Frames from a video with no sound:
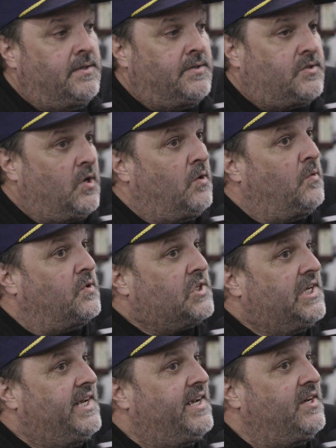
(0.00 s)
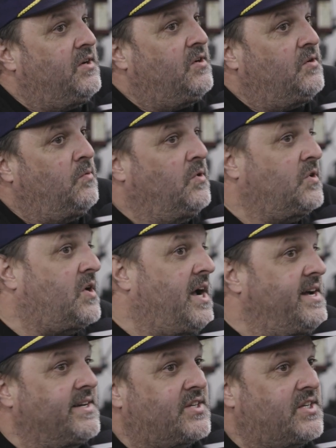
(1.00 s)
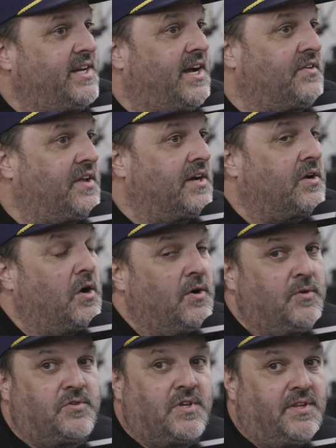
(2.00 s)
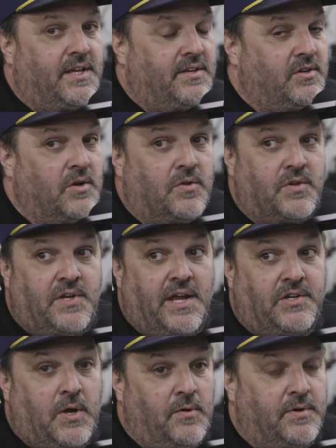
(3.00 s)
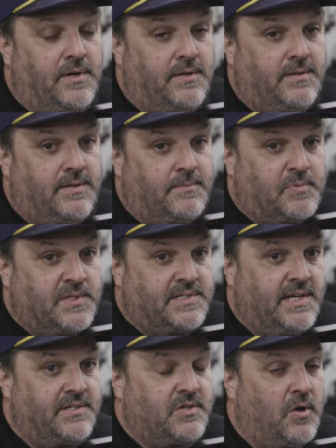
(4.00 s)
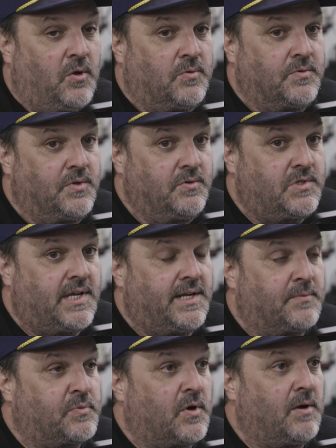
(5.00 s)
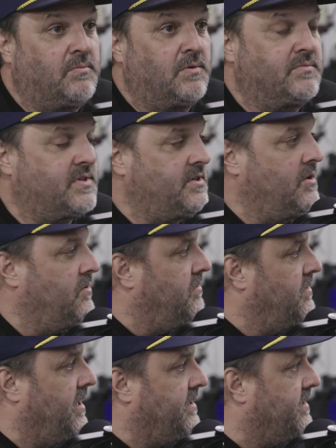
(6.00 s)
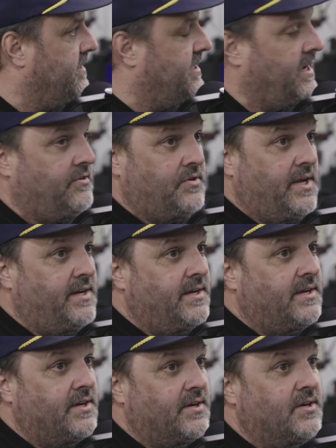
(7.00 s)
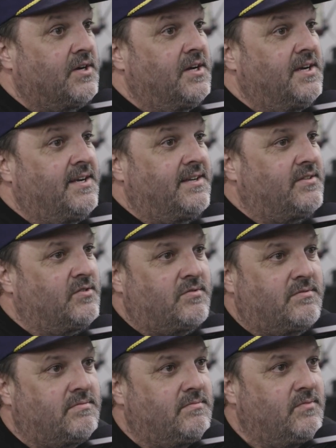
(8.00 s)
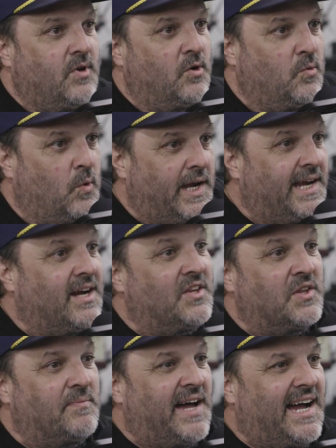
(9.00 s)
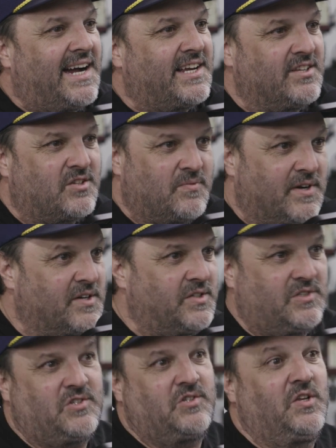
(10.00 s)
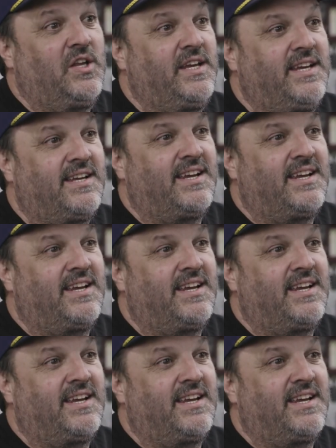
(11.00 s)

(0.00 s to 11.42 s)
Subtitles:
So we'll see. We'll kind of see how that goes. And then, the Daytona presents a whole new set of problems. Unlike the Talladega here, mm-hmm. There's no wing on the back. It's very sleek.